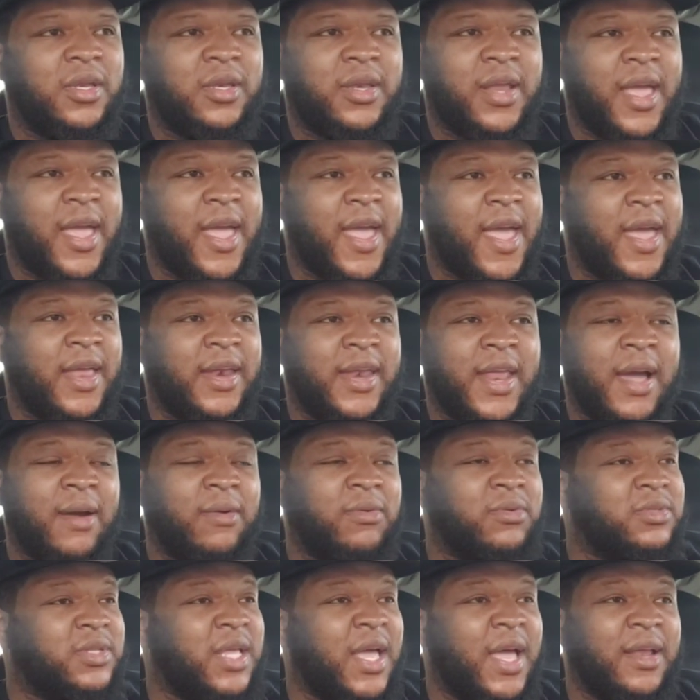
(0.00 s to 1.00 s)
they had,
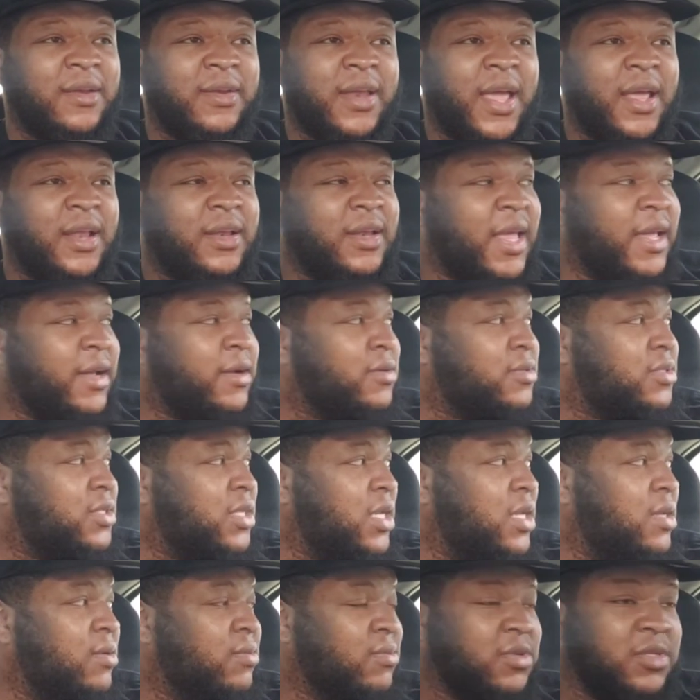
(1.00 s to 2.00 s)
that was that Laker
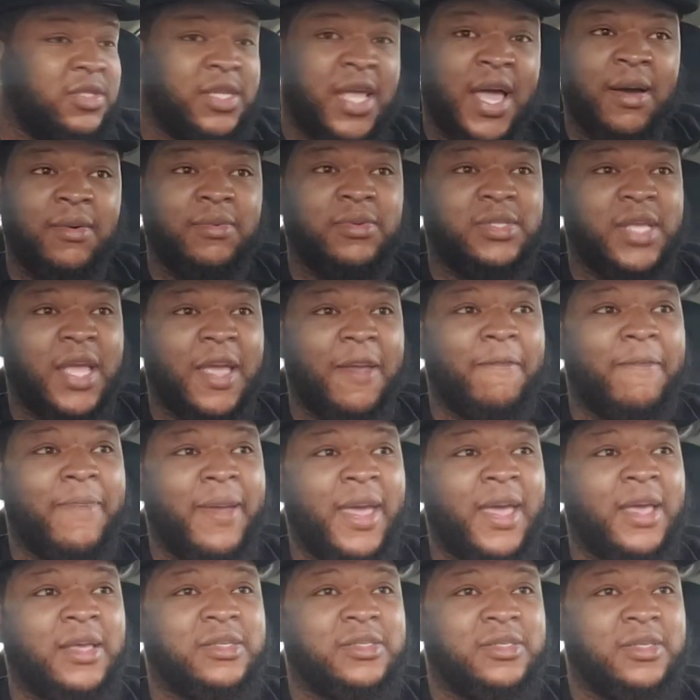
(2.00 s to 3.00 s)
team was, that was their
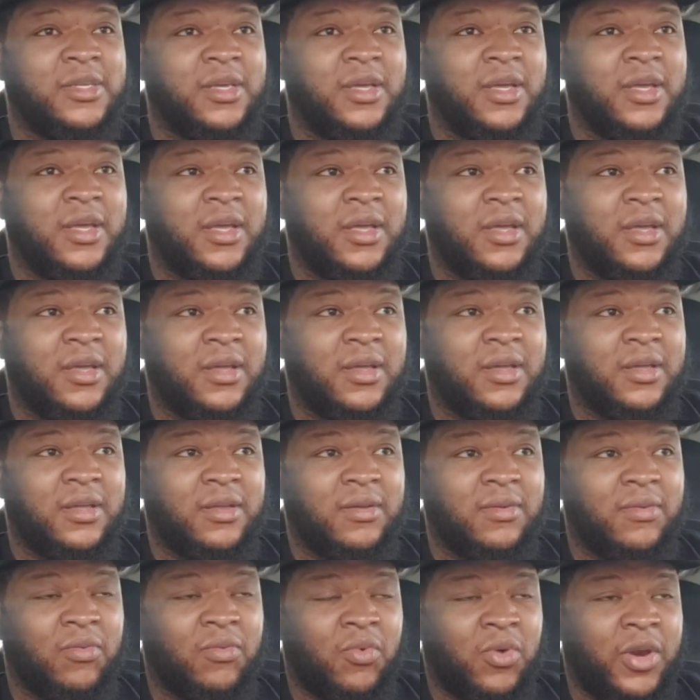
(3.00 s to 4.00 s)
best.
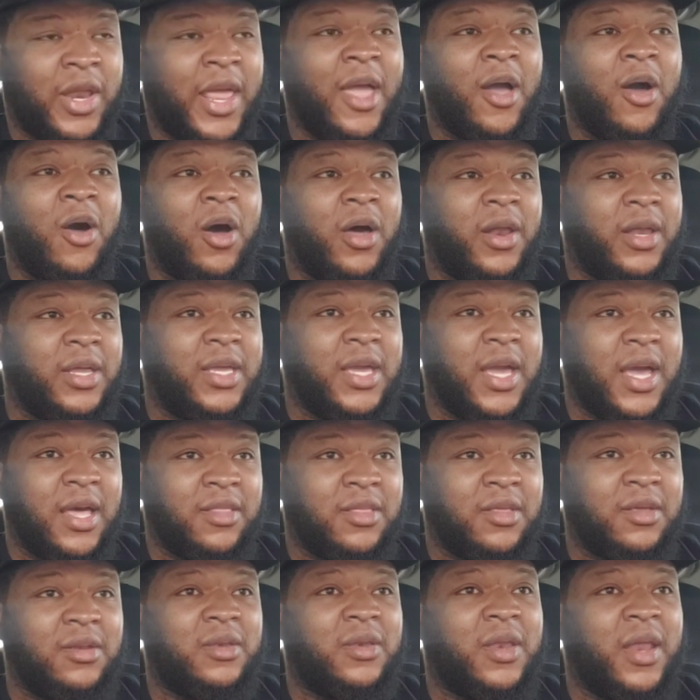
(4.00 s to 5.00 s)
When they all
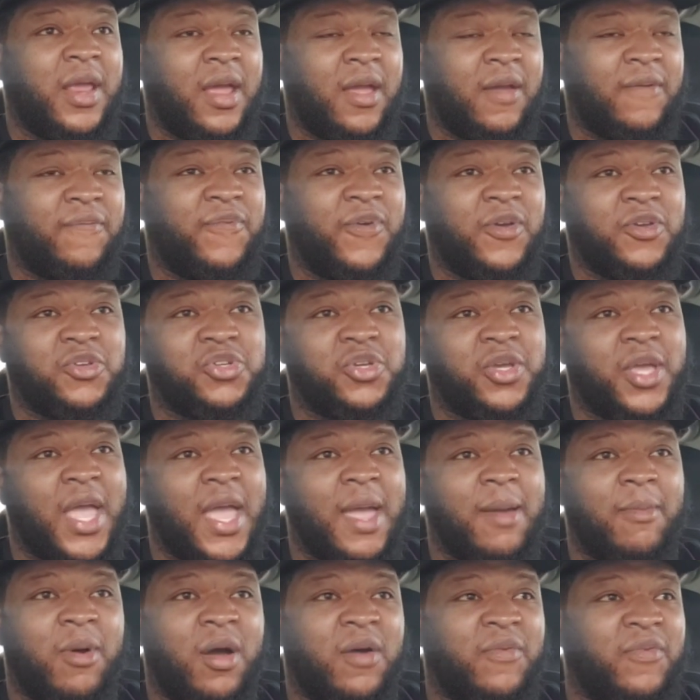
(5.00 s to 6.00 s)
together, Derek Fisher
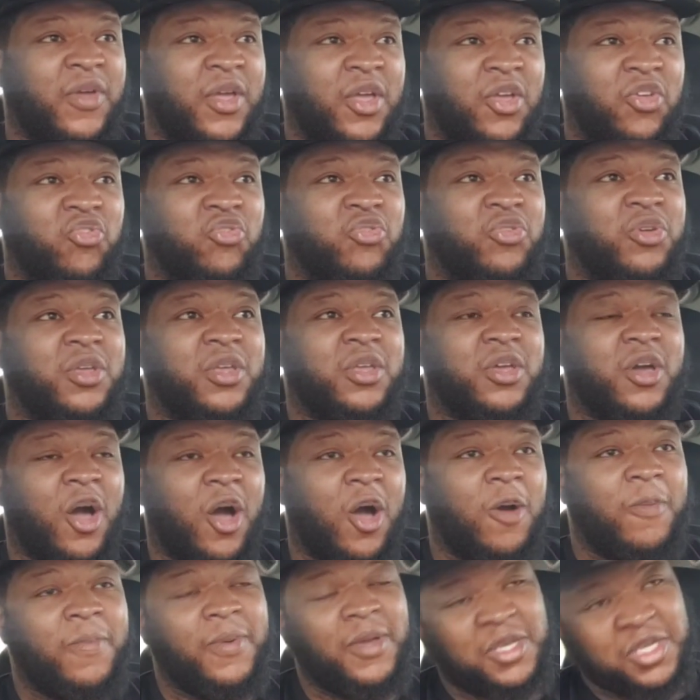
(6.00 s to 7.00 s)
came off injury,
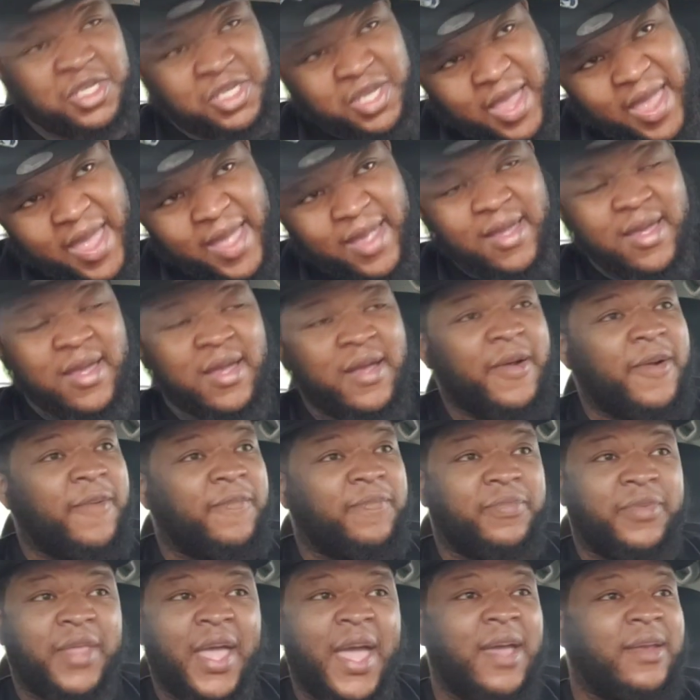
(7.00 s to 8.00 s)
Kobe, Shaq,
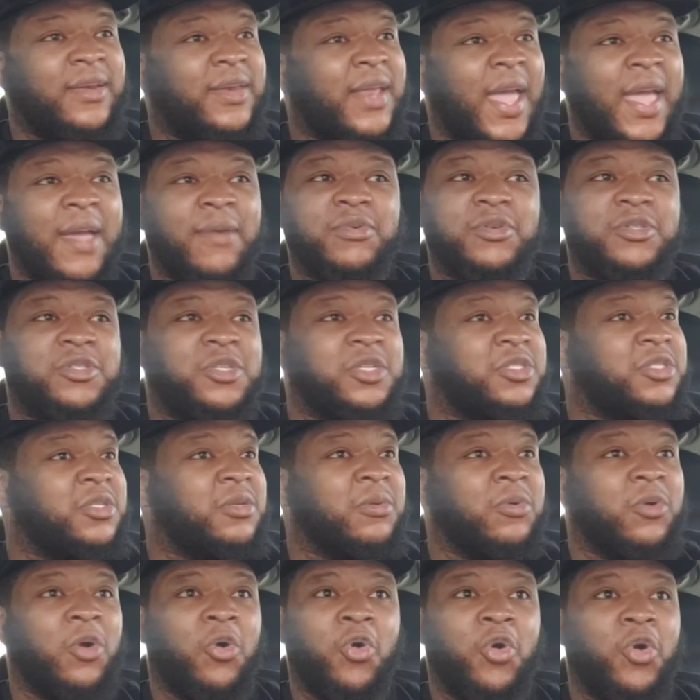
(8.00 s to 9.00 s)
that day was just
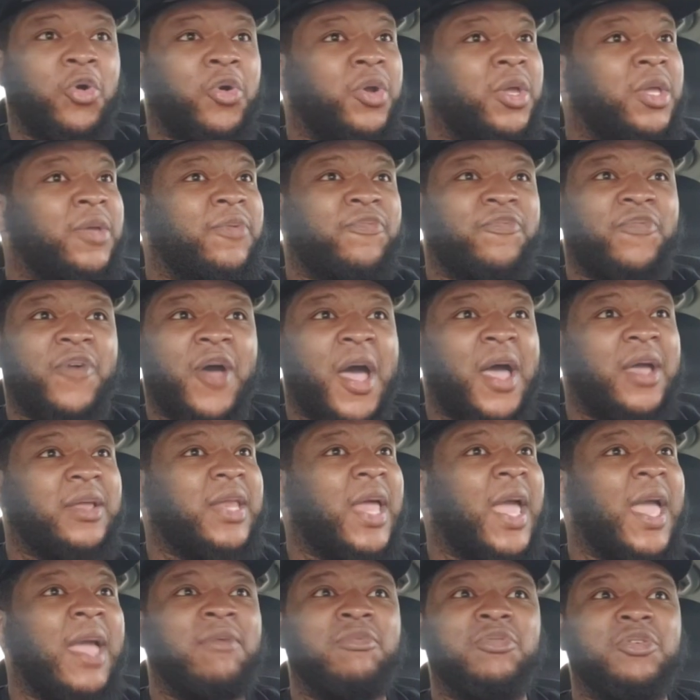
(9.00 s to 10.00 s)
the Ori
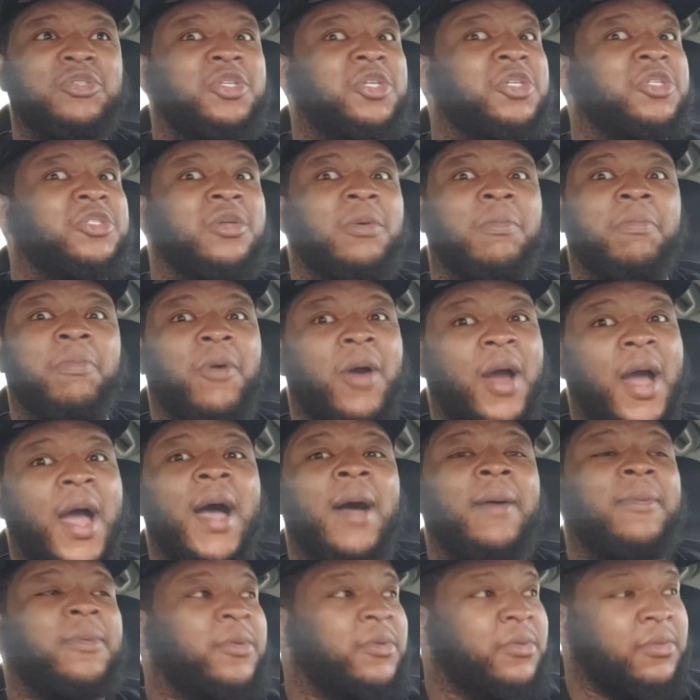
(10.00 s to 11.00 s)
fight. They was just a
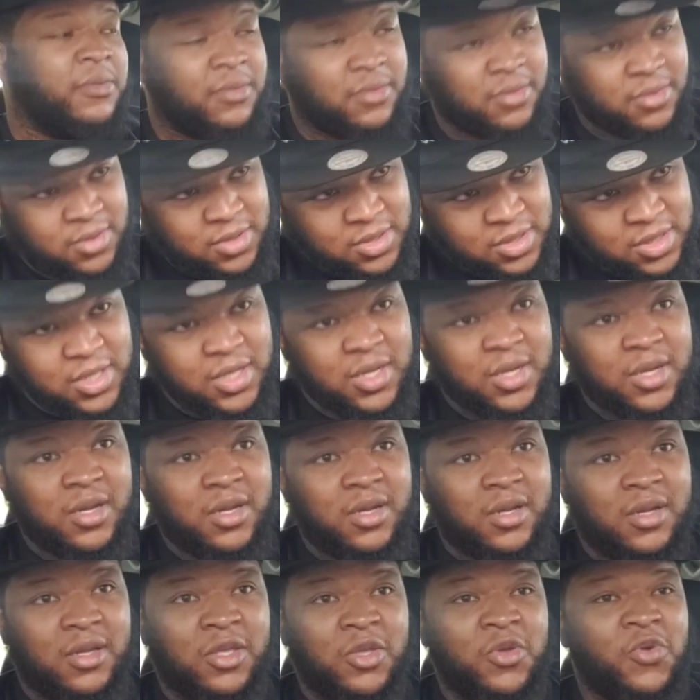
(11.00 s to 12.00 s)
problem.
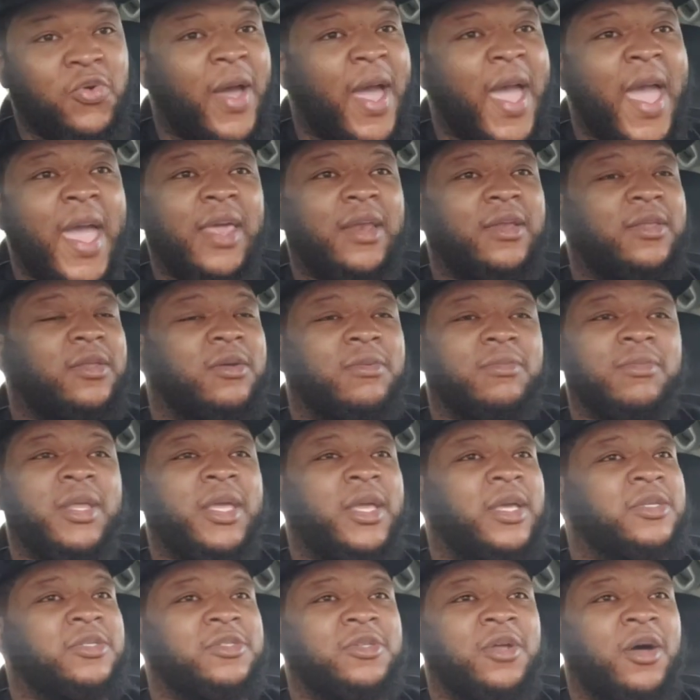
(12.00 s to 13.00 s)
You hated them
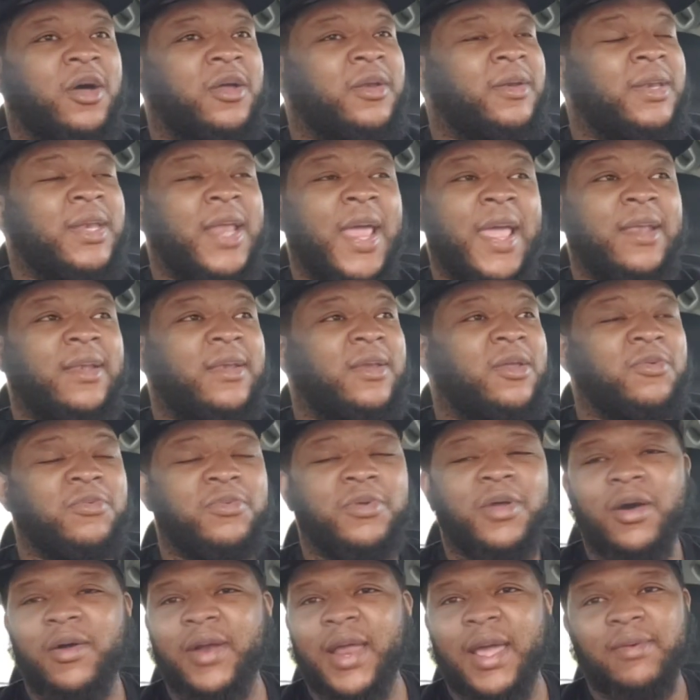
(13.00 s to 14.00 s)
niggas, dog. You
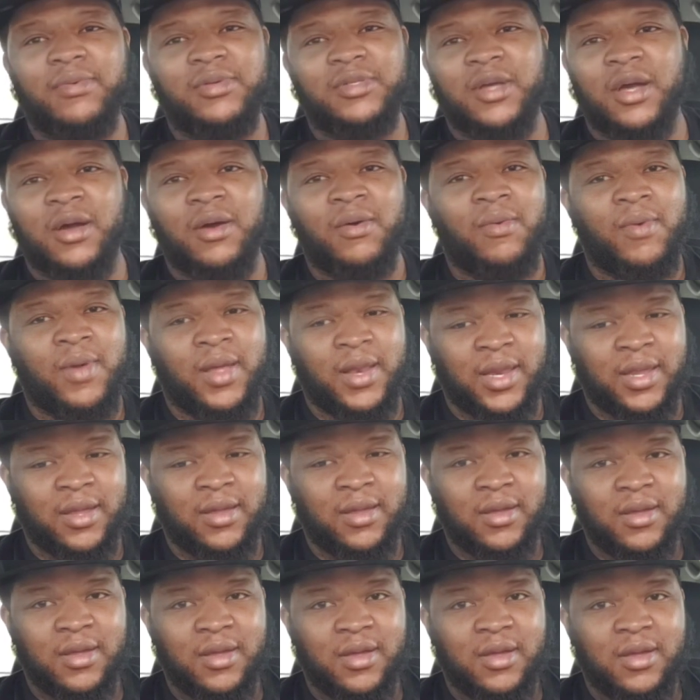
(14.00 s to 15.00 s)
know they was going to win it.